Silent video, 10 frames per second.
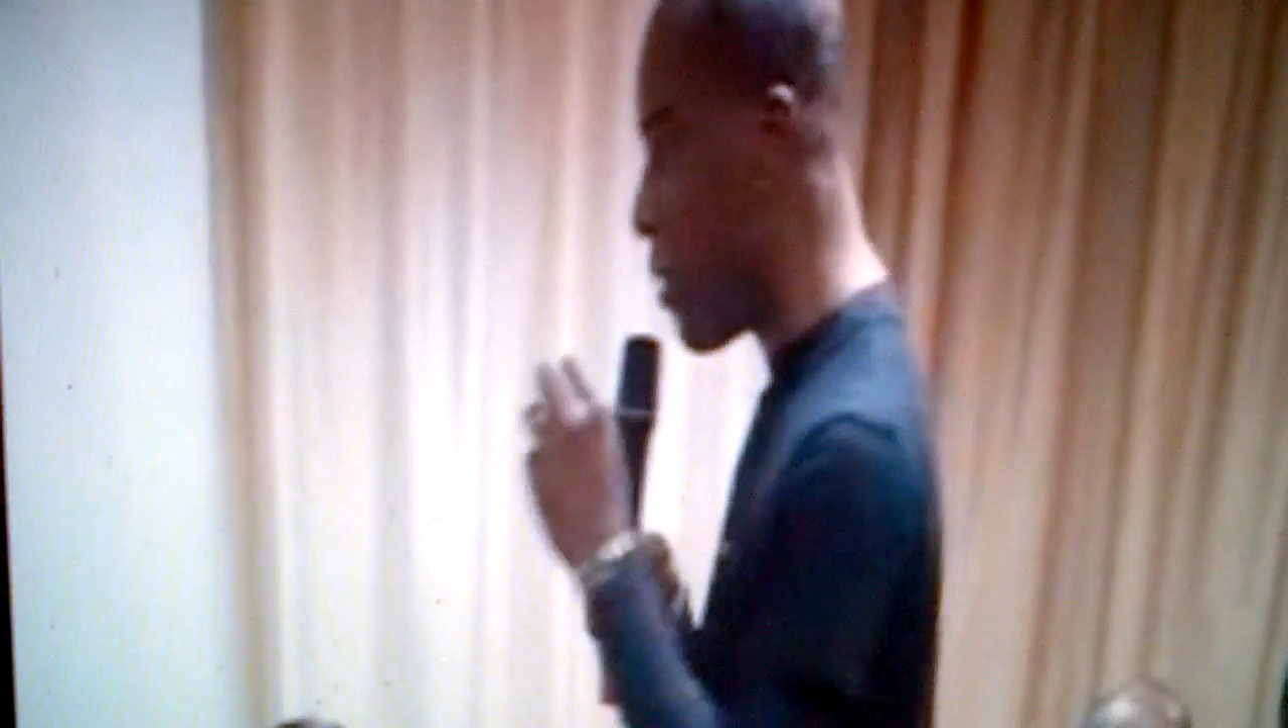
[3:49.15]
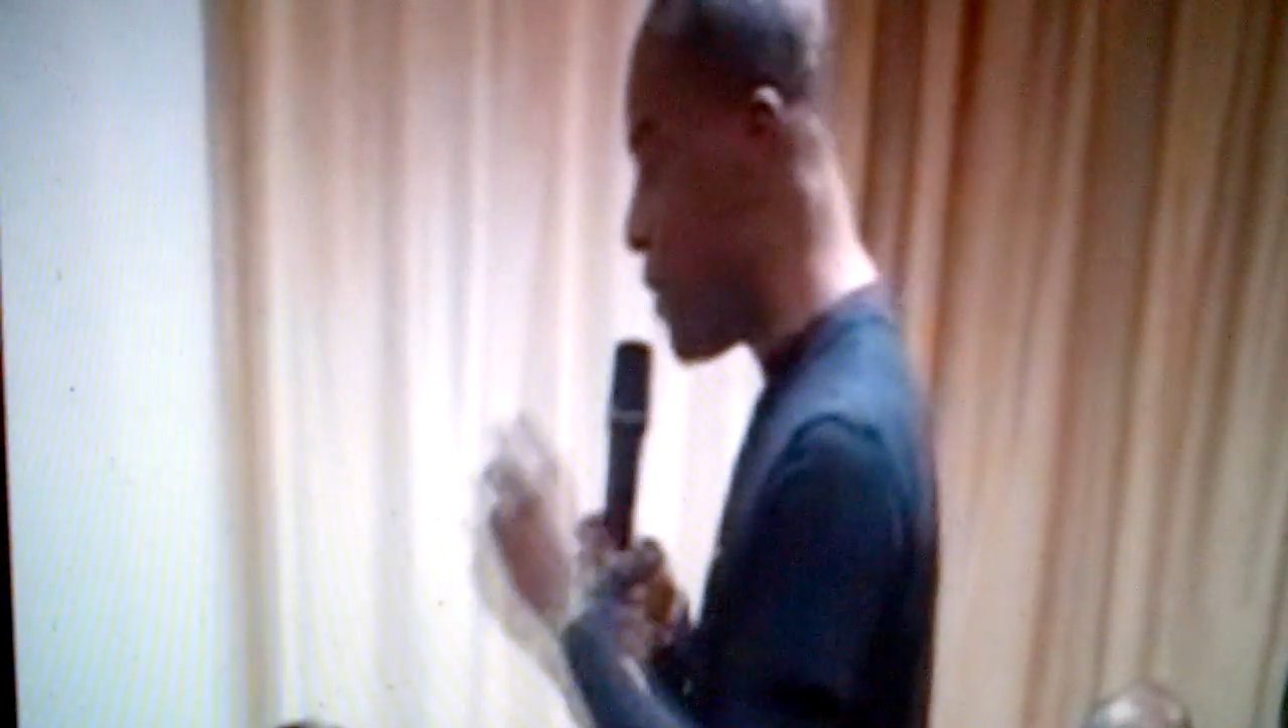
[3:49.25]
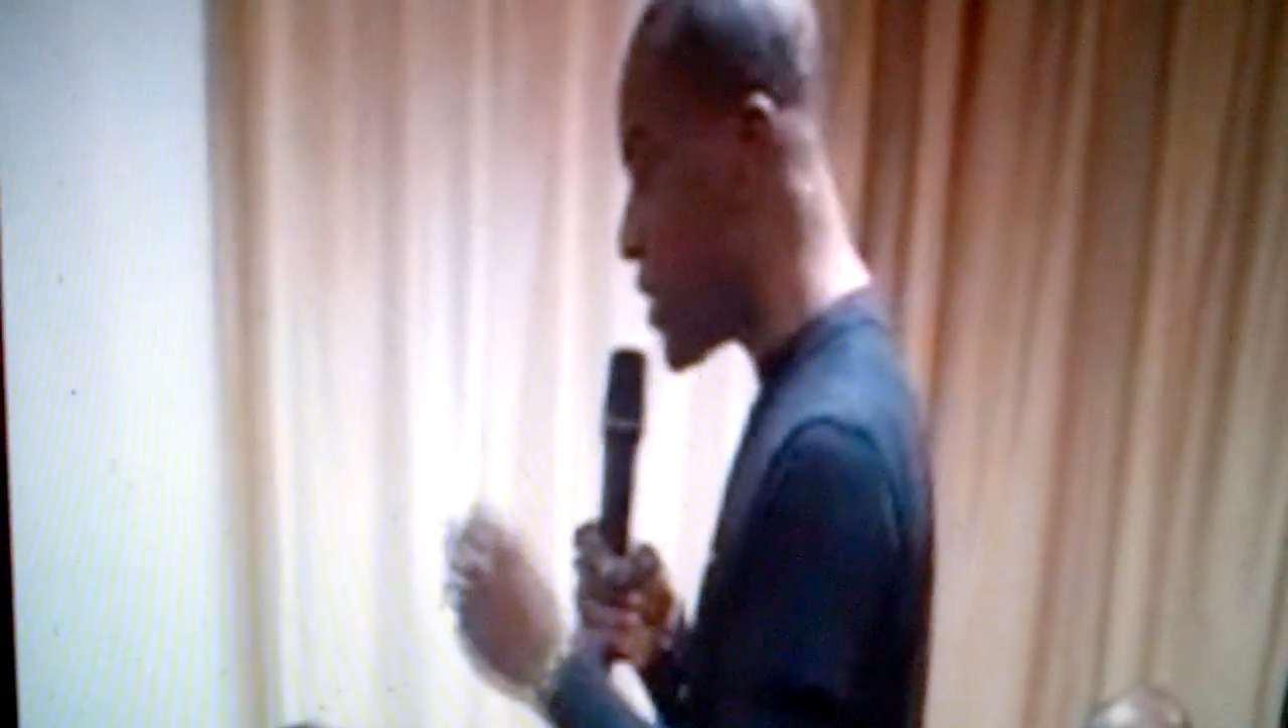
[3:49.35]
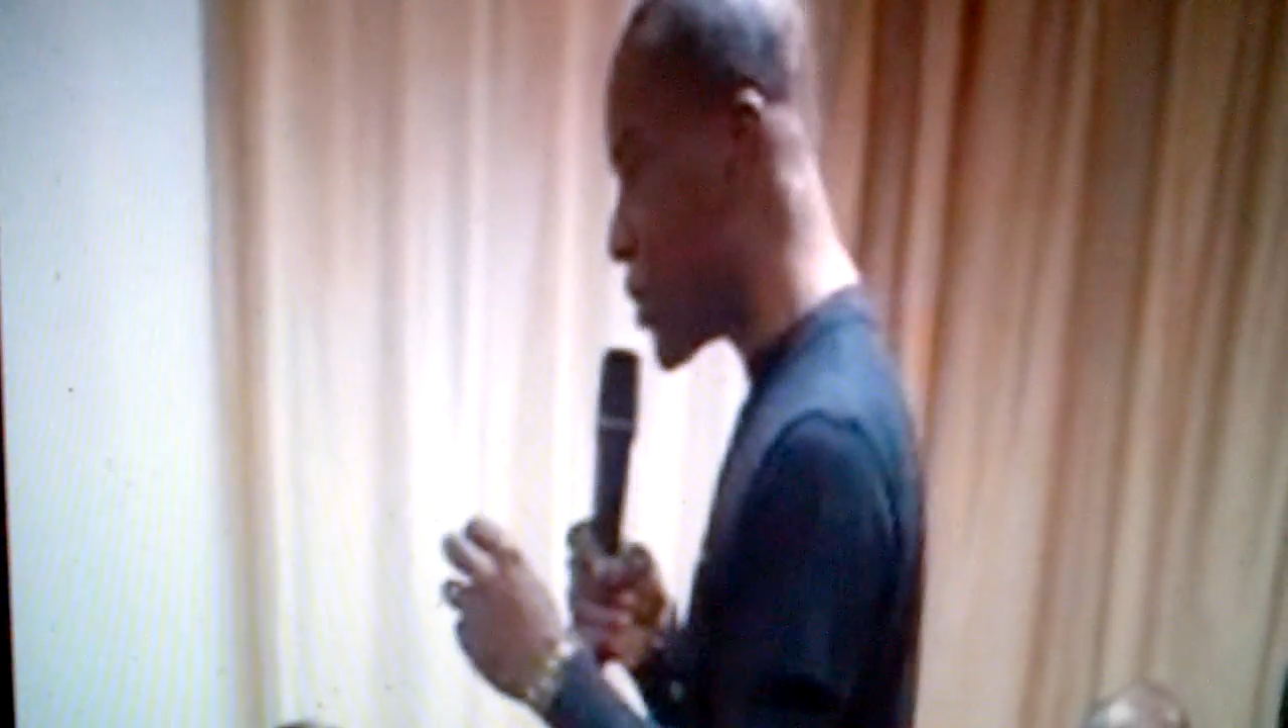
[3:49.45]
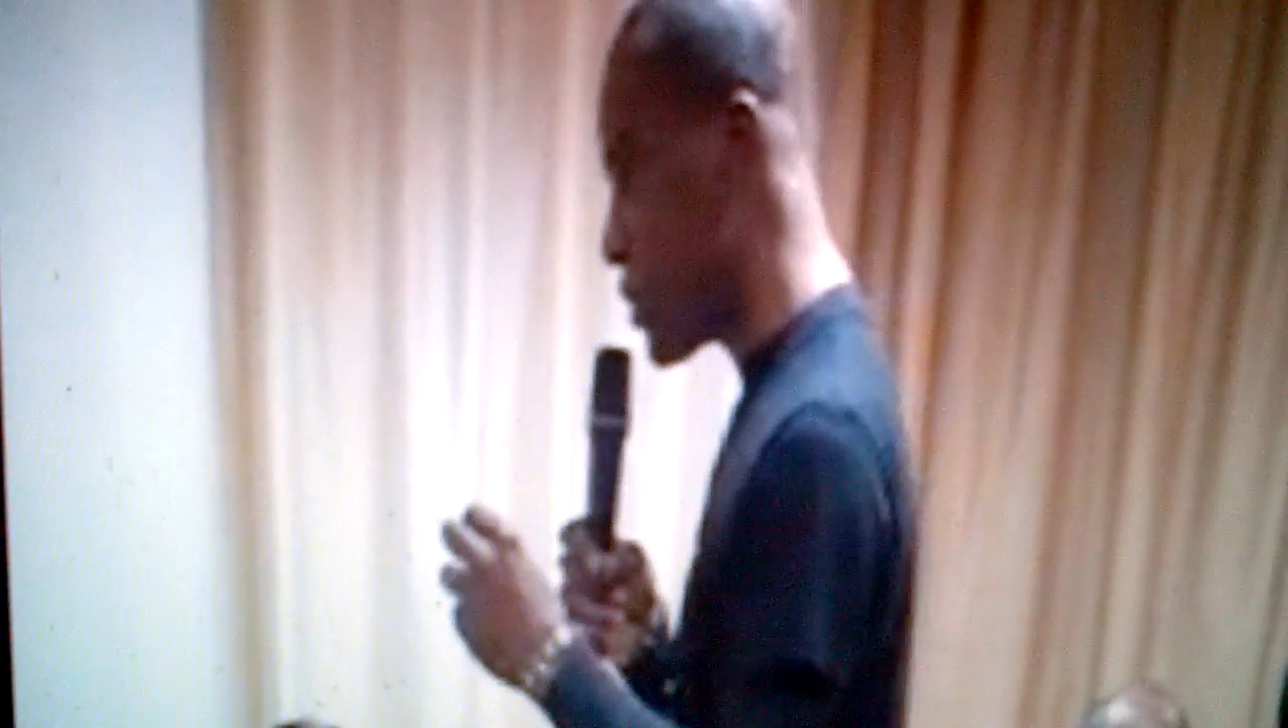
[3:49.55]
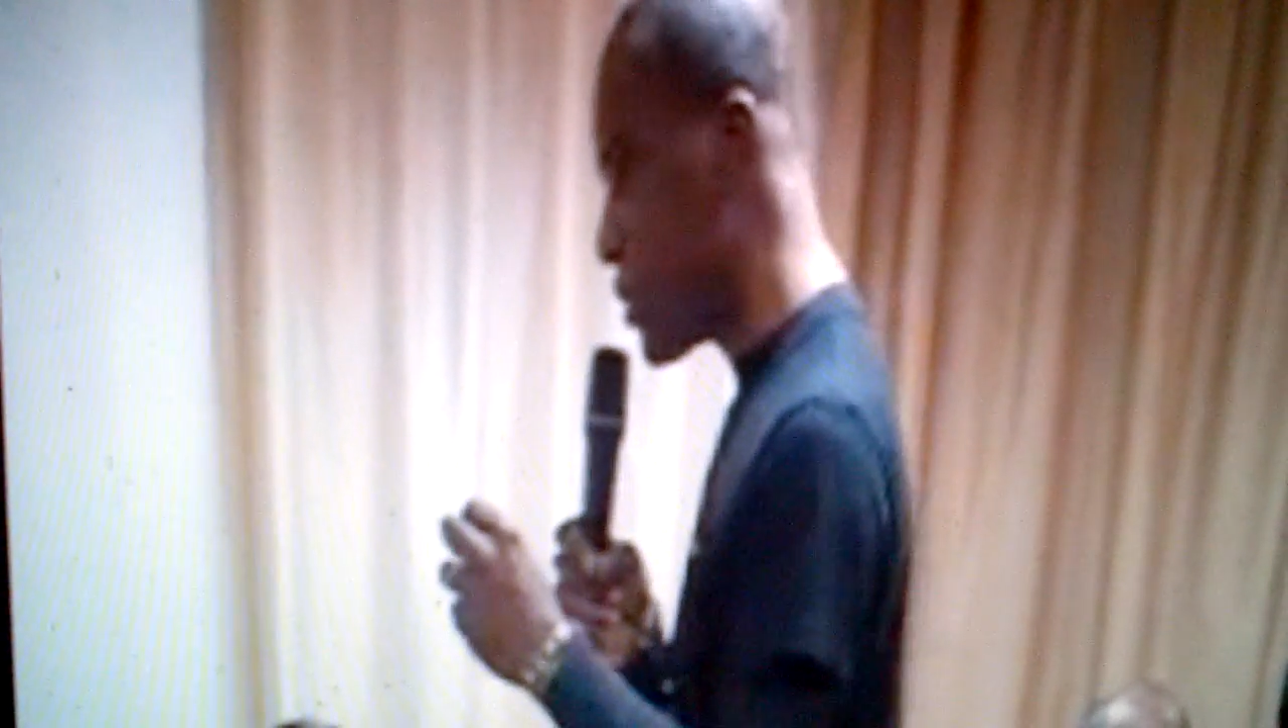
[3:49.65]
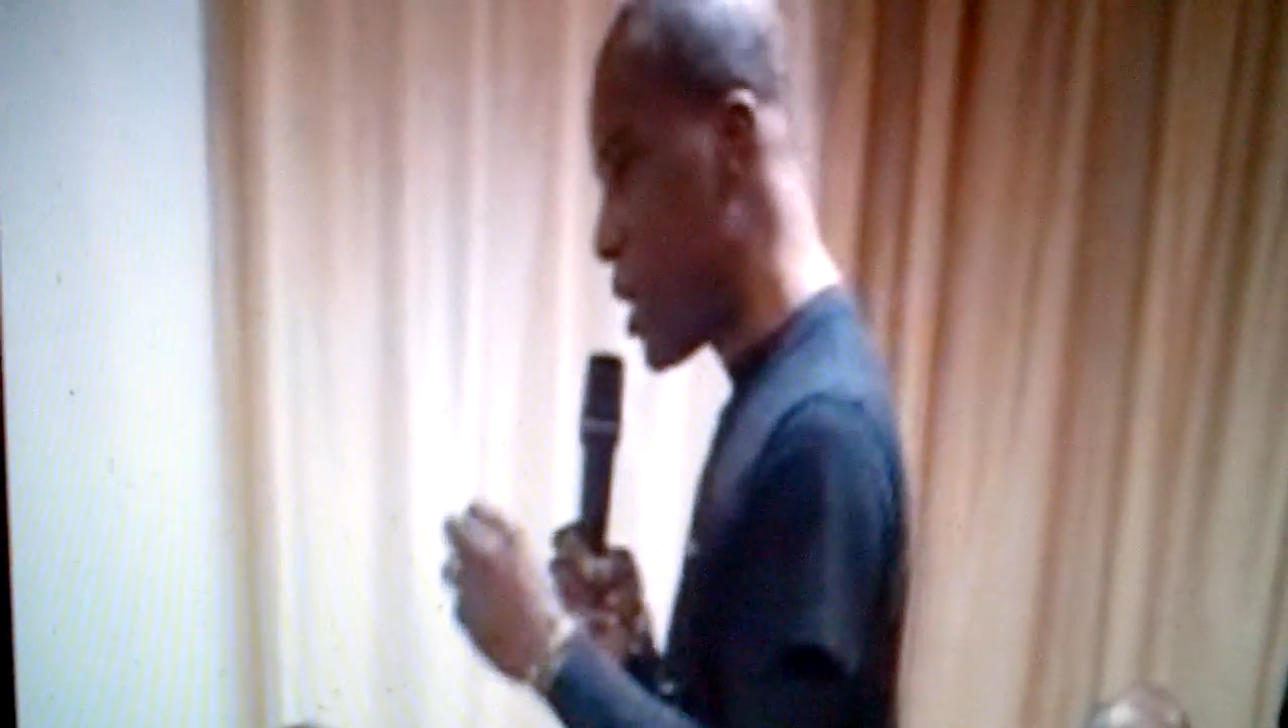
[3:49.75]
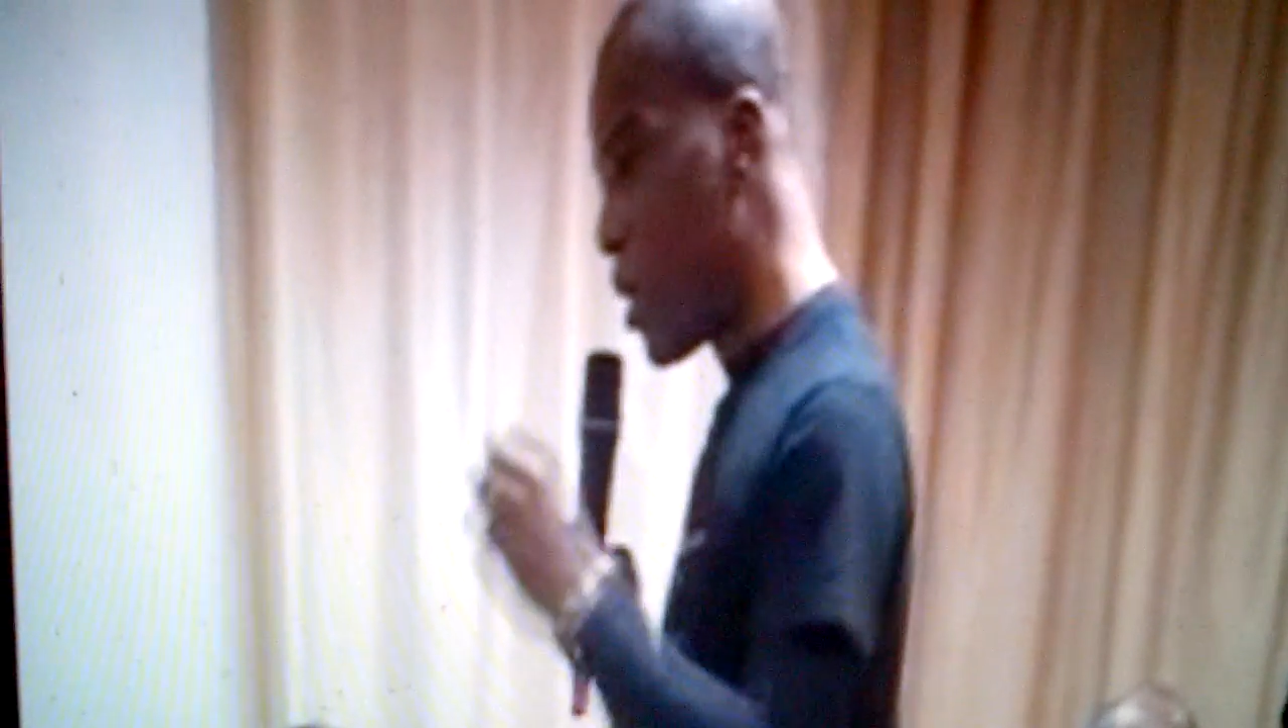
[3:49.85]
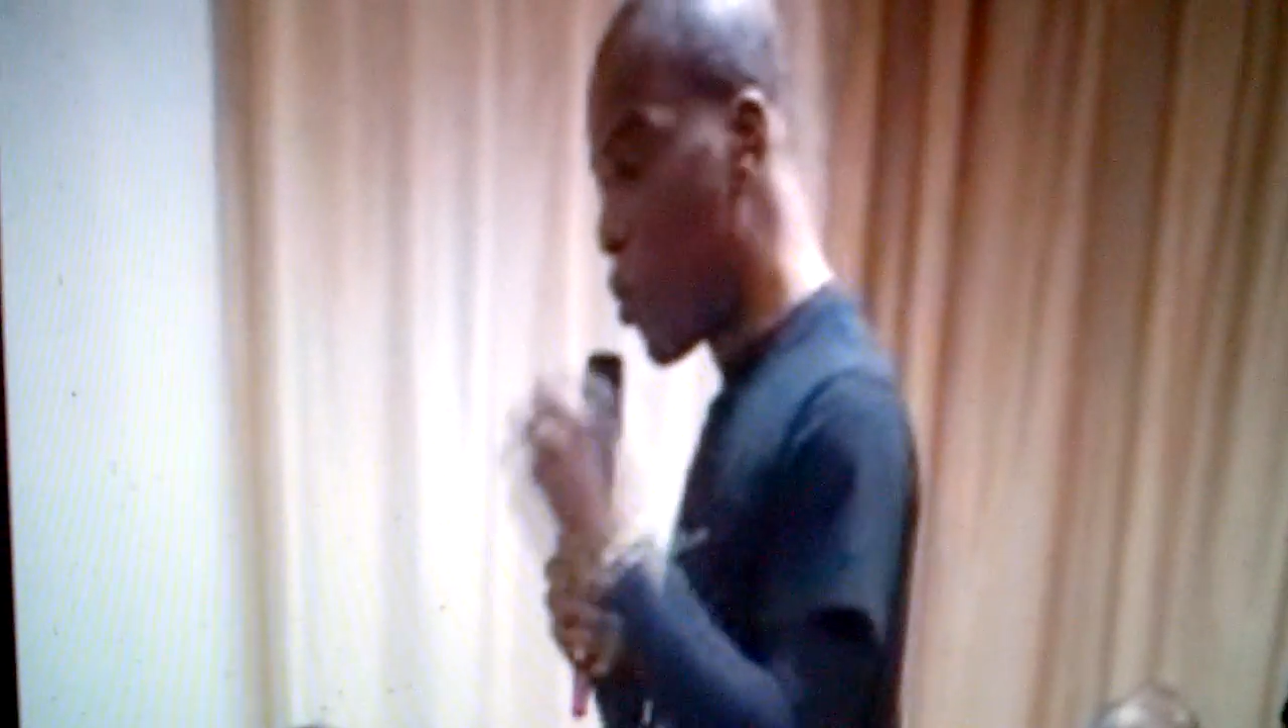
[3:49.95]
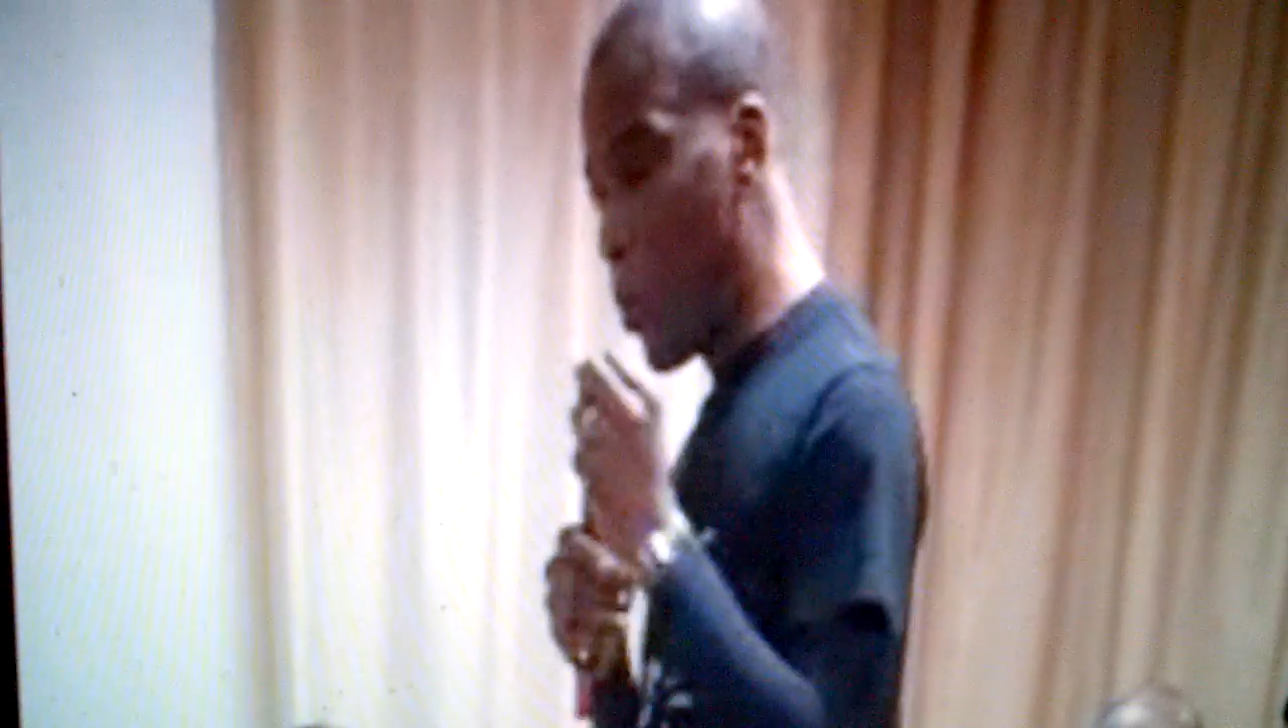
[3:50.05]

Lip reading: commissioned